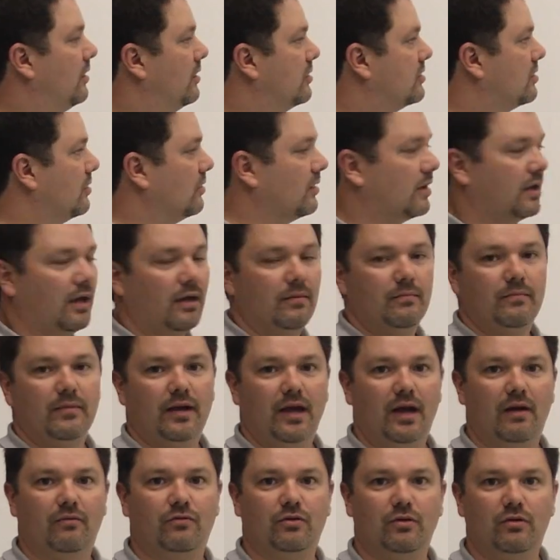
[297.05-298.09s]
So again,
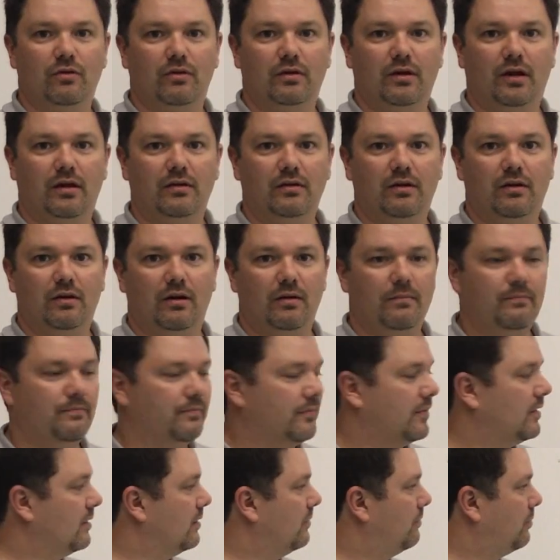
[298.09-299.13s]
after you're done here,
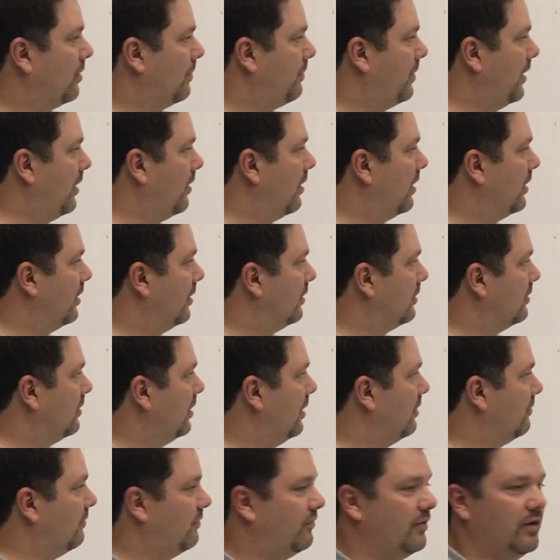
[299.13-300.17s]
preparing
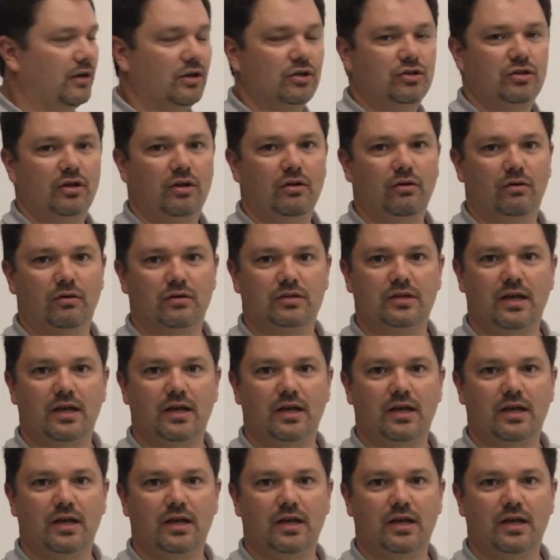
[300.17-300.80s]
and finishing your